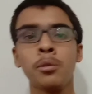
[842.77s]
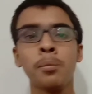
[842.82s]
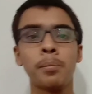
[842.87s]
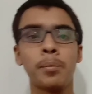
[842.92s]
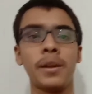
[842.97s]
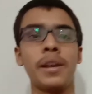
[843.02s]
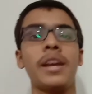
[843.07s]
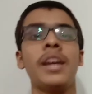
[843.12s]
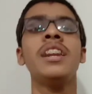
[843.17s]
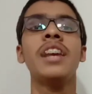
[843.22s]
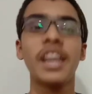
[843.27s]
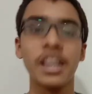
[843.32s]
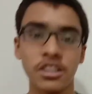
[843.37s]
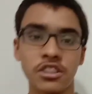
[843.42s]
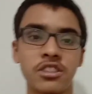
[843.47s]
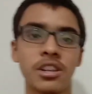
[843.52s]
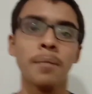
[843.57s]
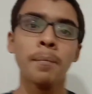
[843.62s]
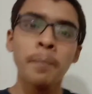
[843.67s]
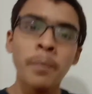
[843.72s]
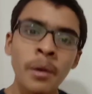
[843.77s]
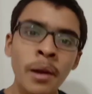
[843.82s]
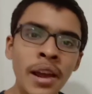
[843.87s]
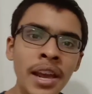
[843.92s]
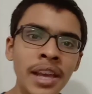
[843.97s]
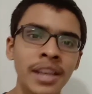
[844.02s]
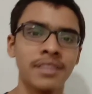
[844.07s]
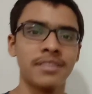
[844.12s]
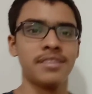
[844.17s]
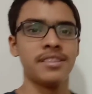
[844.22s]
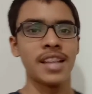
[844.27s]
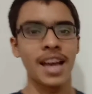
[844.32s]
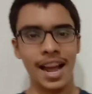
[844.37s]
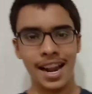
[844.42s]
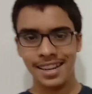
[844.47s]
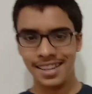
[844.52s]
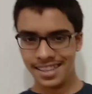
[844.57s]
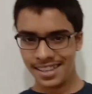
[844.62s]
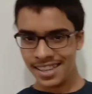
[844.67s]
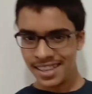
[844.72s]
pay an extra price.
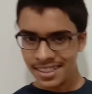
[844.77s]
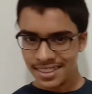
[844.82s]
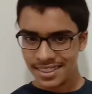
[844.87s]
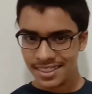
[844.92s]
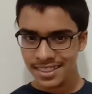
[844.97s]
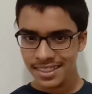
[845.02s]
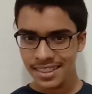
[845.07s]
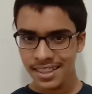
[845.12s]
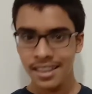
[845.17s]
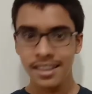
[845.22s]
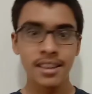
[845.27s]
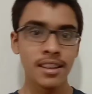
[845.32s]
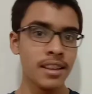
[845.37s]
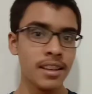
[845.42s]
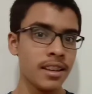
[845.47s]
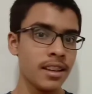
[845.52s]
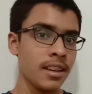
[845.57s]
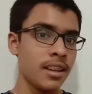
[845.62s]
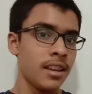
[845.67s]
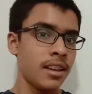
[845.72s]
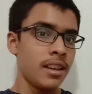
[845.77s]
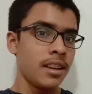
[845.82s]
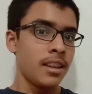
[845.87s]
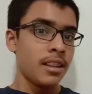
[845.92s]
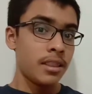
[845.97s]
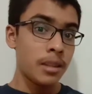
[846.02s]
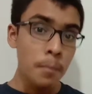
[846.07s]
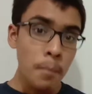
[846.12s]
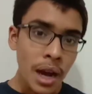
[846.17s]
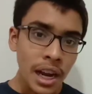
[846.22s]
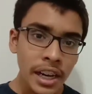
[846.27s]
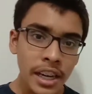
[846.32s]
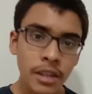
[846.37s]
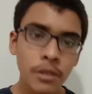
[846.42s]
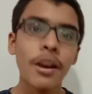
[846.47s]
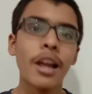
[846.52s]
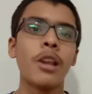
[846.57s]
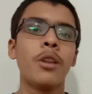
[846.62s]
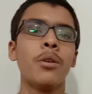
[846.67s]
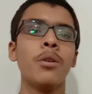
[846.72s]
That is the market
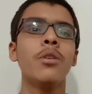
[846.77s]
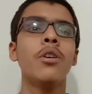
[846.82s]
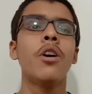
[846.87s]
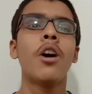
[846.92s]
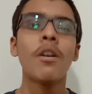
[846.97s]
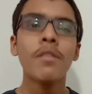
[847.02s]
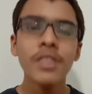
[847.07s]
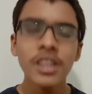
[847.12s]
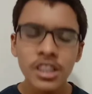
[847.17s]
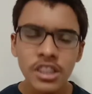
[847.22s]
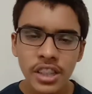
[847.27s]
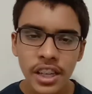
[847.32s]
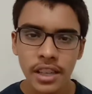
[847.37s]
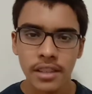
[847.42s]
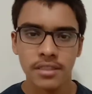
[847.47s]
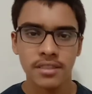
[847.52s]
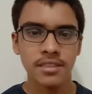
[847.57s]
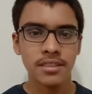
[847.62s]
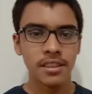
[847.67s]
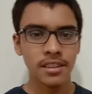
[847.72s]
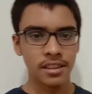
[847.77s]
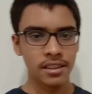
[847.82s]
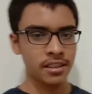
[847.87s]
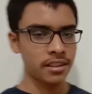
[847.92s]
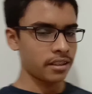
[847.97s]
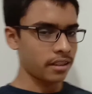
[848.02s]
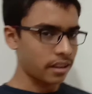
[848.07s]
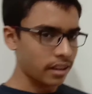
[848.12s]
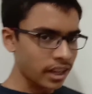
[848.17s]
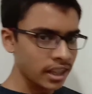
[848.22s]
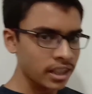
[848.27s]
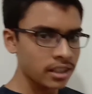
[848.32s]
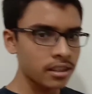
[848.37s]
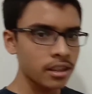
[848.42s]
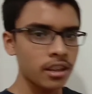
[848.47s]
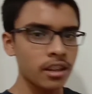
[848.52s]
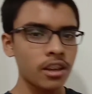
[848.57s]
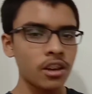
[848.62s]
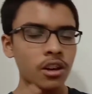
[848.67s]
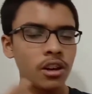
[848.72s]
value of the shares, right?
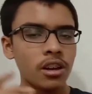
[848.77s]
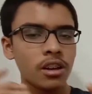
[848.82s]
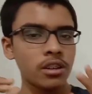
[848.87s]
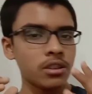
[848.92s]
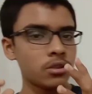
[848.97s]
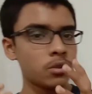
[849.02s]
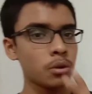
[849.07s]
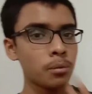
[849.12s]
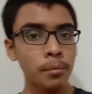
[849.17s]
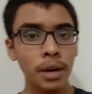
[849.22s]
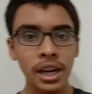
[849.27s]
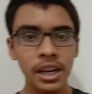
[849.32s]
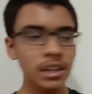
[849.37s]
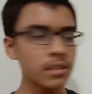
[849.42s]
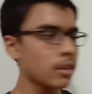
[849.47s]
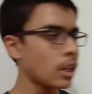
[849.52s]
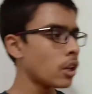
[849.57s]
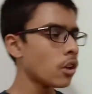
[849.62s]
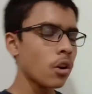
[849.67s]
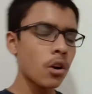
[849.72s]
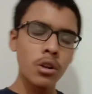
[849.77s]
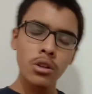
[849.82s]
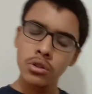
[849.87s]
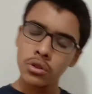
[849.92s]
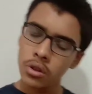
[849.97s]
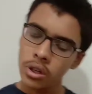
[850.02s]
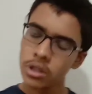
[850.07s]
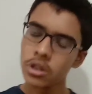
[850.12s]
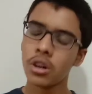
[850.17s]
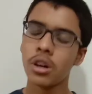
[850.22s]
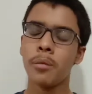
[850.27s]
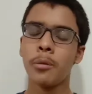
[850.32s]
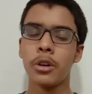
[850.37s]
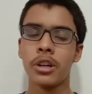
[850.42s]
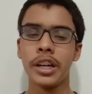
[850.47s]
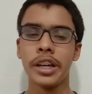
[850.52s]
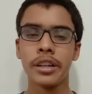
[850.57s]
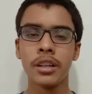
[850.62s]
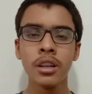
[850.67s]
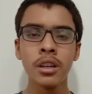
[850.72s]
So market value also I'll talk about
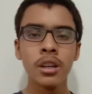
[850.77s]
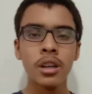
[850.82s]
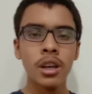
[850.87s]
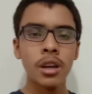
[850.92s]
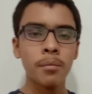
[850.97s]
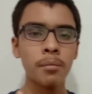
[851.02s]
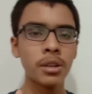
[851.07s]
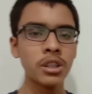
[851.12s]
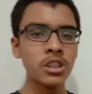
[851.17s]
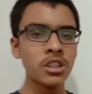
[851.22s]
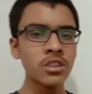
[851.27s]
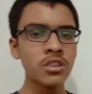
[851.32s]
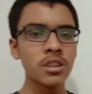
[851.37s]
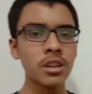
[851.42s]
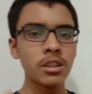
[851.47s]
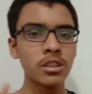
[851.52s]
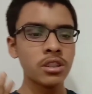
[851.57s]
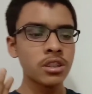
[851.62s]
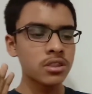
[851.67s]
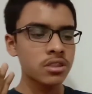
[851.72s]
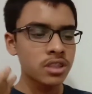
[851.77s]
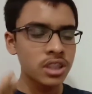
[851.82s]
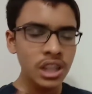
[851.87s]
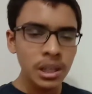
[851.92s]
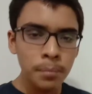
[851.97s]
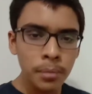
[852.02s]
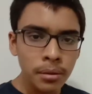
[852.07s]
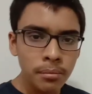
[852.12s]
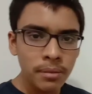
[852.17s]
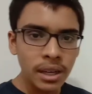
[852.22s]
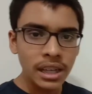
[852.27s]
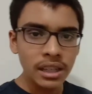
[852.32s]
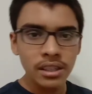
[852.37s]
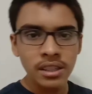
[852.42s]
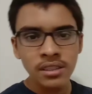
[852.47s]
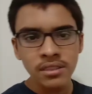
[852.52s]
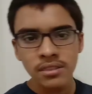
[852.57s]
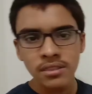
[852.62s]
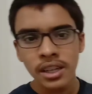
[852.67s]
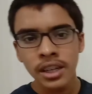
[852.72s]
later, but just keep in mind
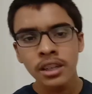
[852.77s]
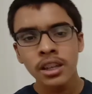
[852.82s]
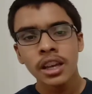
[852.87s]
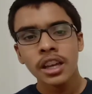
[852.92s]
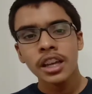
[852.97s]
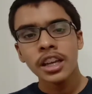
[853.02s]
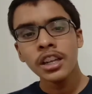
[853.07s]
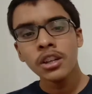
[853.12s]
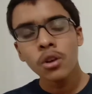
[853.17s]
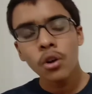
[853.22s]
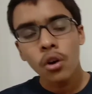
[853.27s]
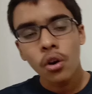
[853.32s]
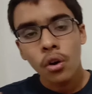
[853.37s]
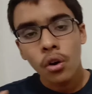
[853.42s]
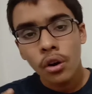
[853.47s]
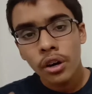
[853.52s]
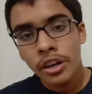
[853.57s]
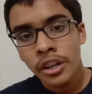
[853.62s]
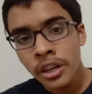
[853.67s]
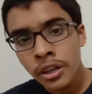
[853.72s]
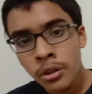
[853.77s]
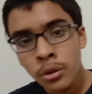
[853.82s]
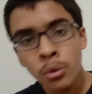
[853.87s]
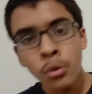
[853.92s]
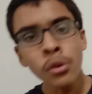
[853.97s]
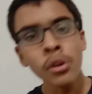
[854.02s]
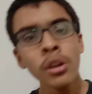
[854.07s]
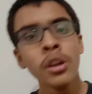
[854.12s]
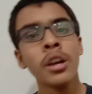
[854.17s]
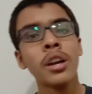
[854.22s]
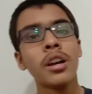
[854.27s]
this, that in order to